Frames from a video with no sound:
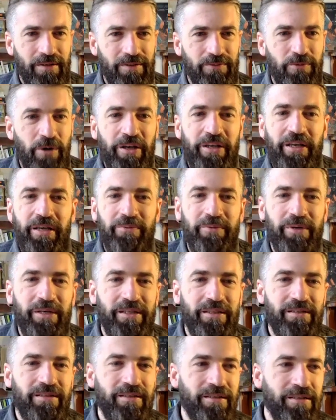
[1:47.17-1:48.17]
working
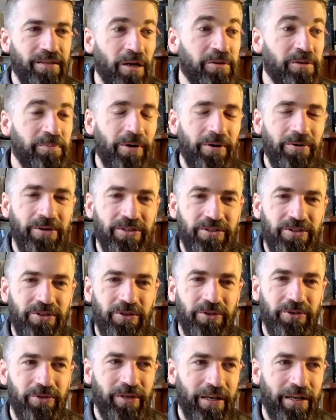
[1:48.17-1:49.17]
with young poets
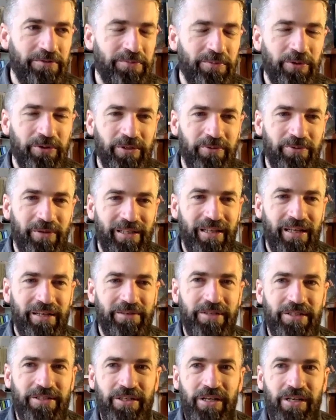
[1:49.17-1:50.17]
who have more than one
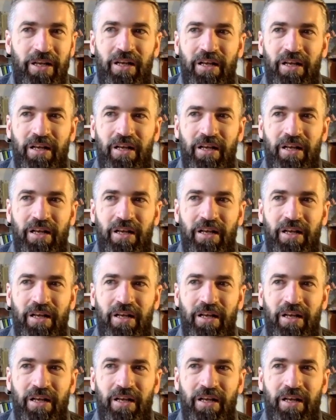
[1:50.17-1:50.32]
language